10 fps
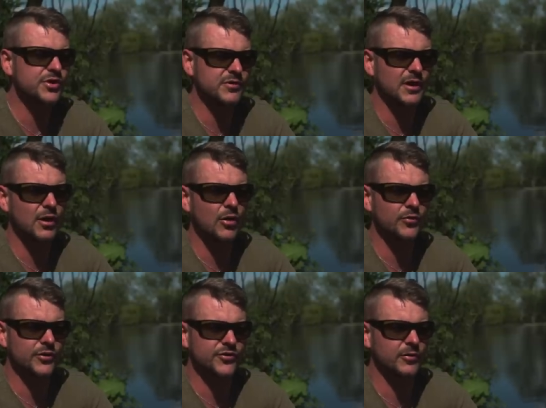she was a
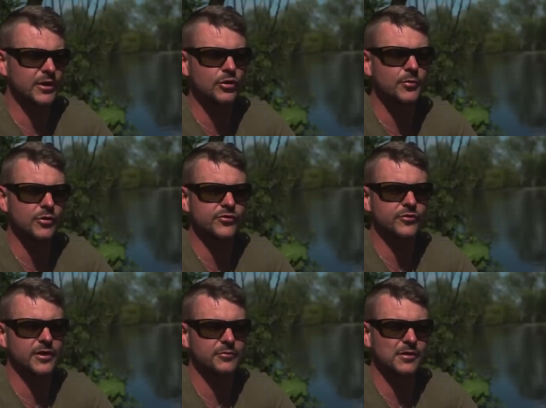loner. So I
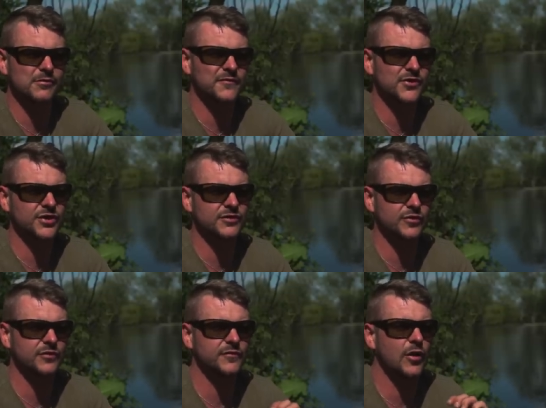almost like when I was fishing
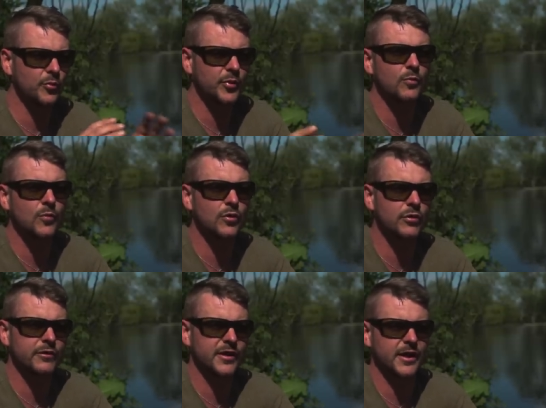sort of open
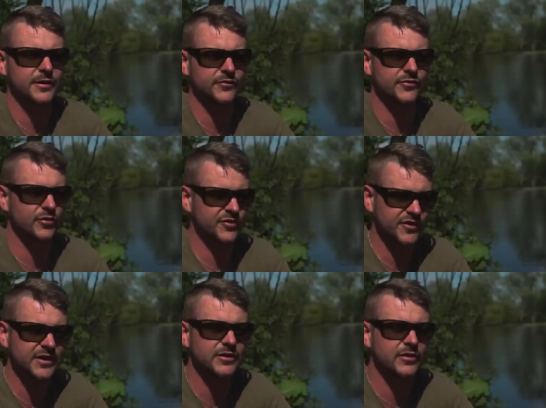water and I hadn't sort of
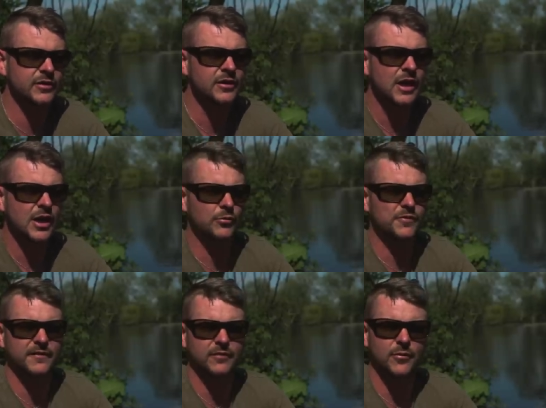seen her, I
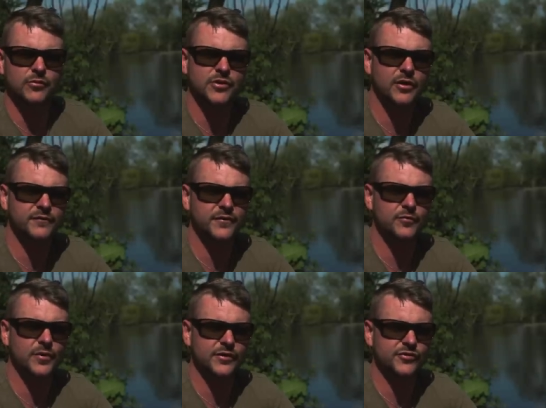always felt most
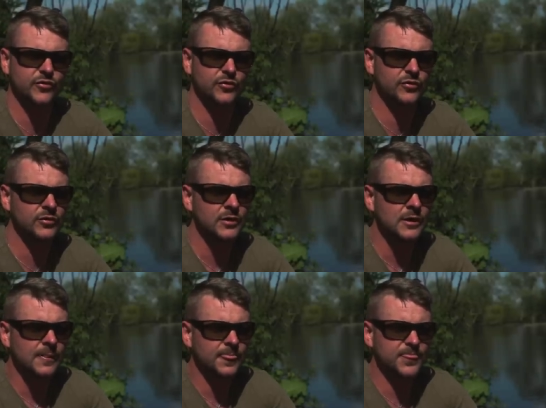confident when I saw
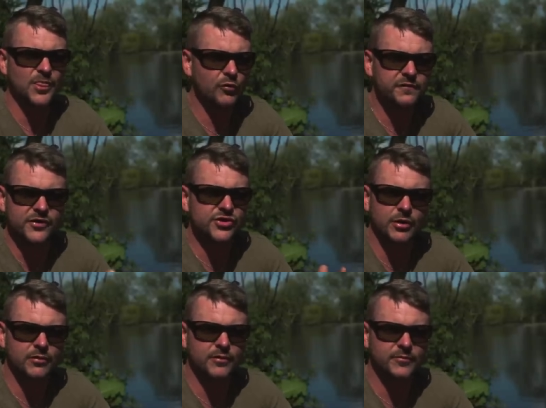no fish
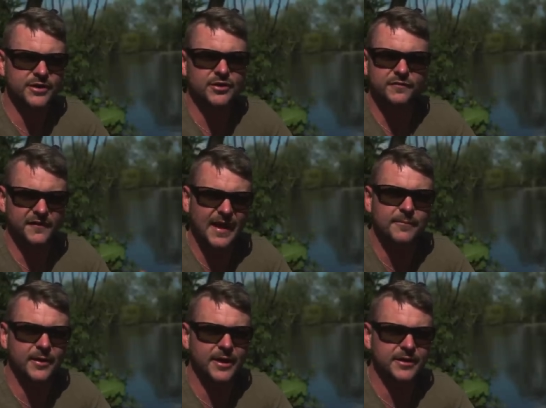showing on me. You know, for
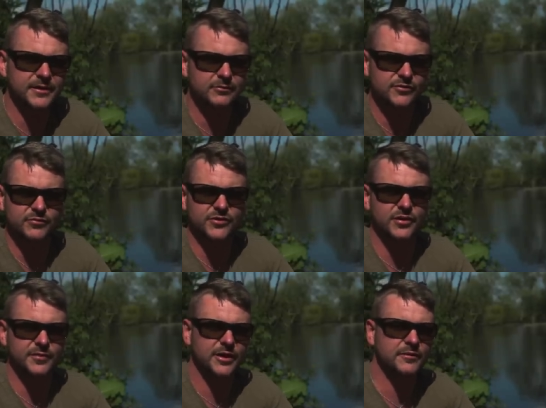that bite, it was always going
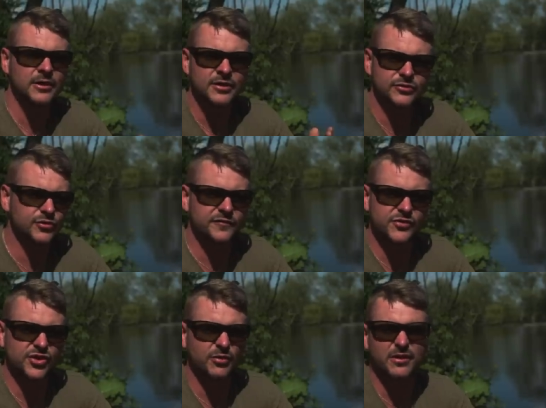to be a
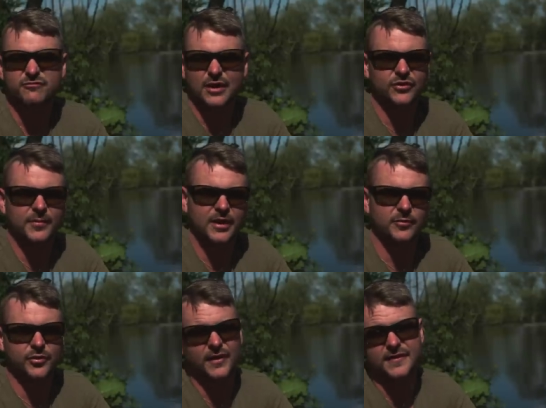nothing showing, random out
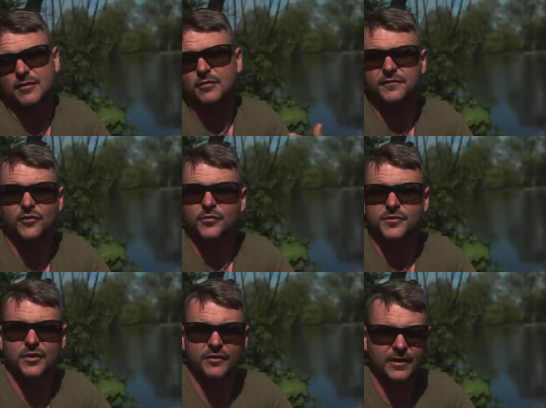the blue. That's how I thought it
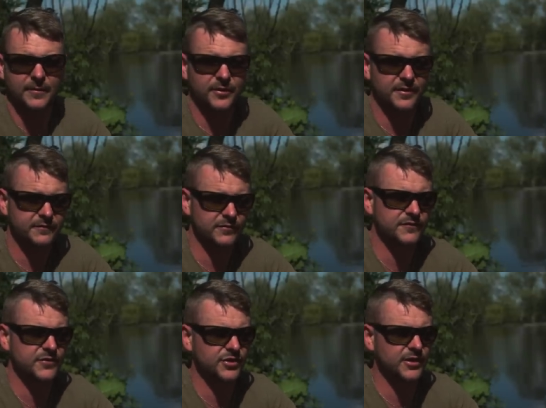was going to happen if I was
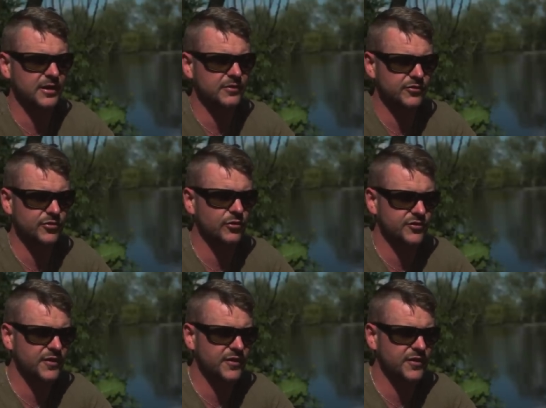fishing that sort of